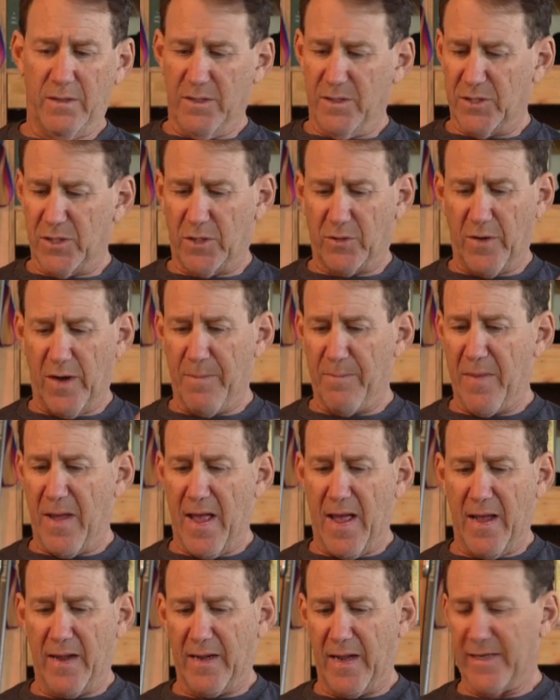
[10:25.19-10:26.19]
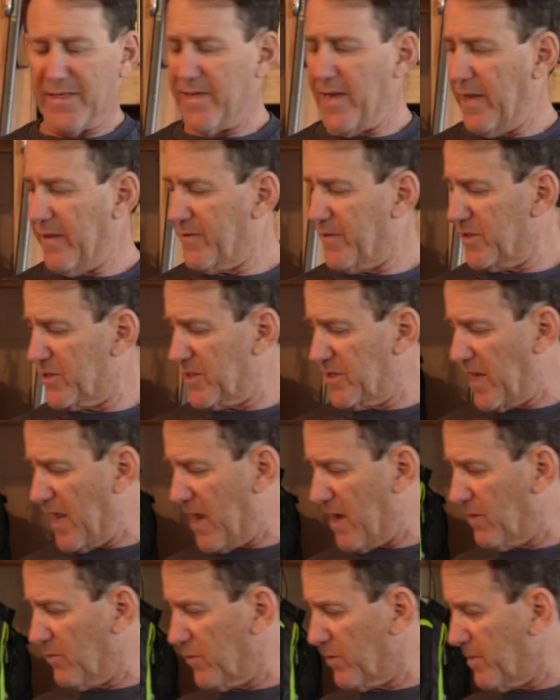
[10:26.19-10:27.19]
This is a great bag. I take this
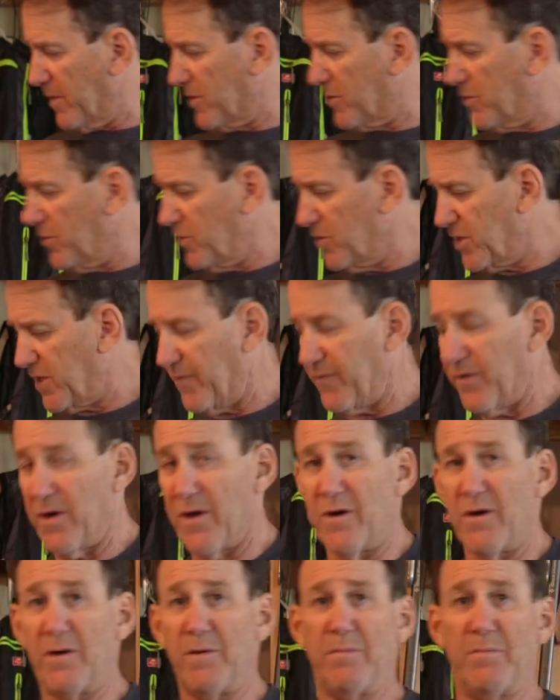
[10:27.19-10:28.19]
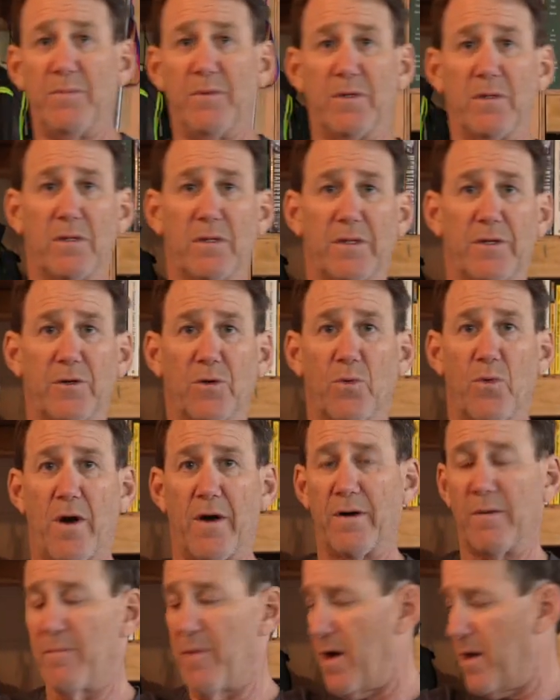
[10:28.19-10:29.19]
down with my 2 700 milliliter
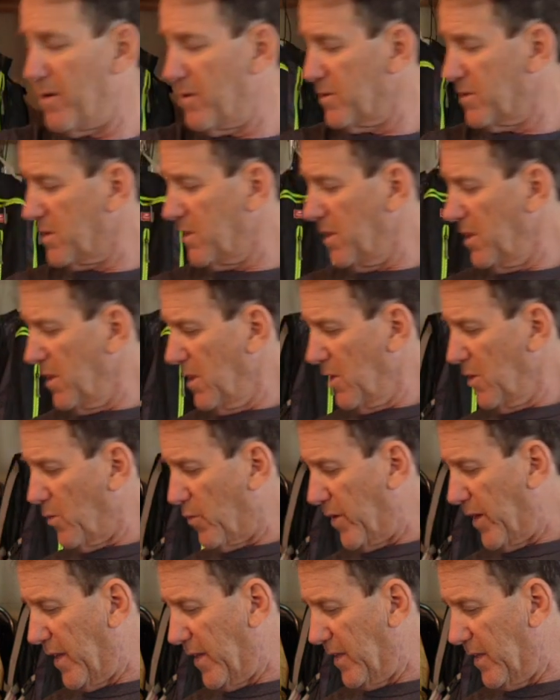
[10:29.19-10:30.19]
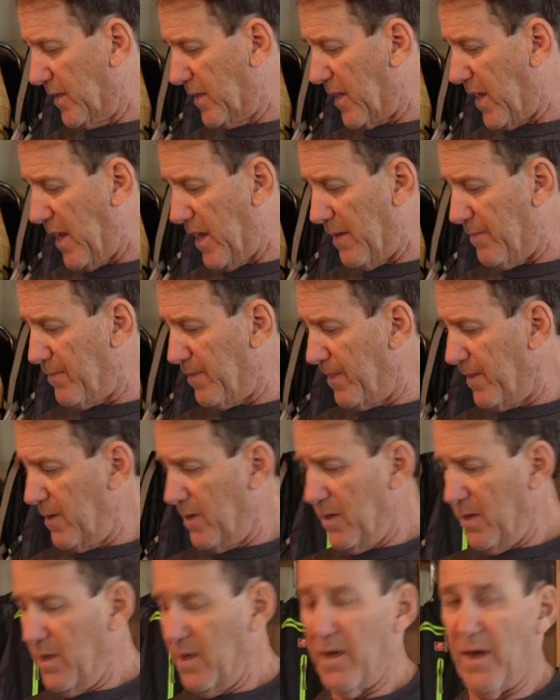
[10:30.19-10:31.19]
water bottles when I hit camp.
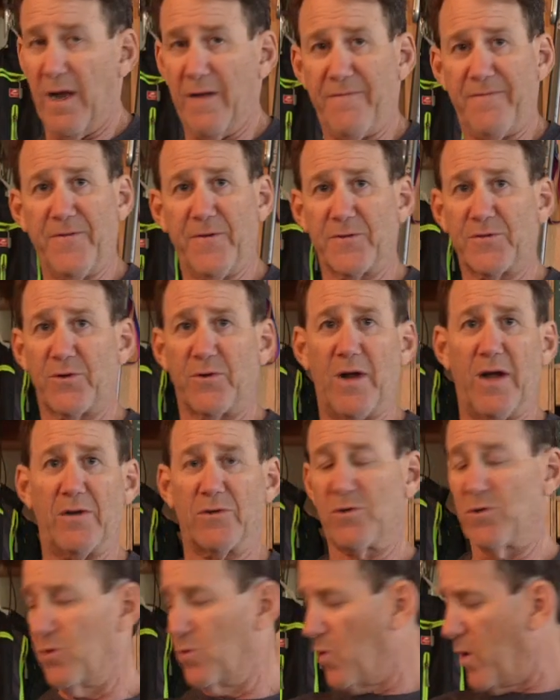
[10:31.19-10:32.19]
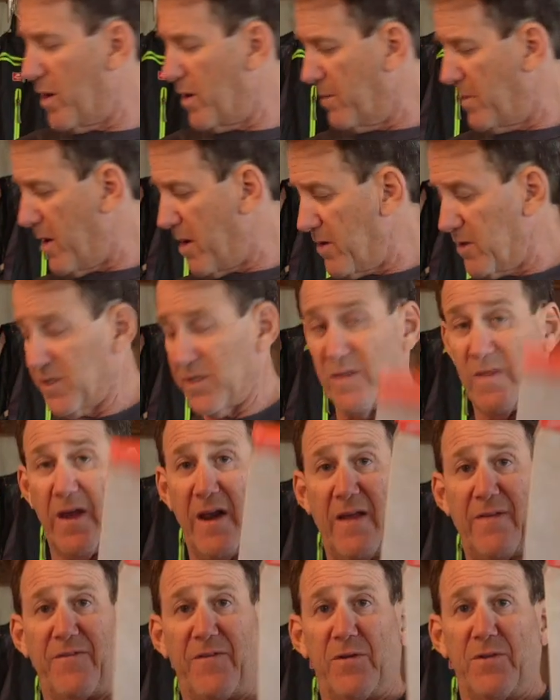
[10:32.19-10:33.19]
I filter out 2 water bottles and then
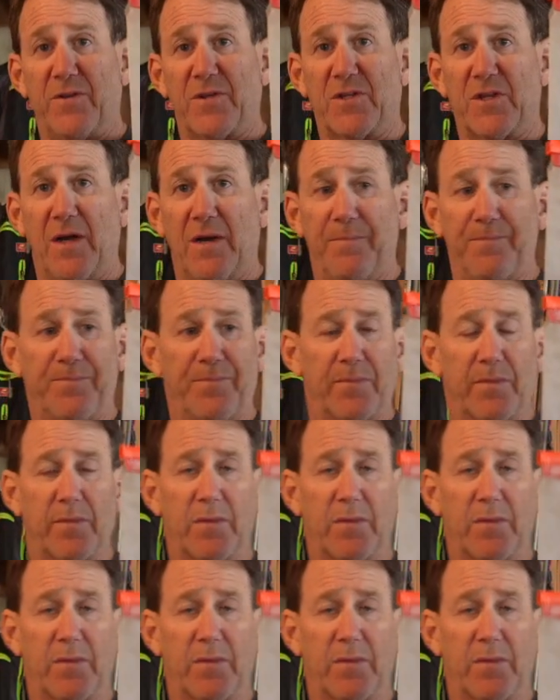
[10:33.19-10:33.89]
I fill this up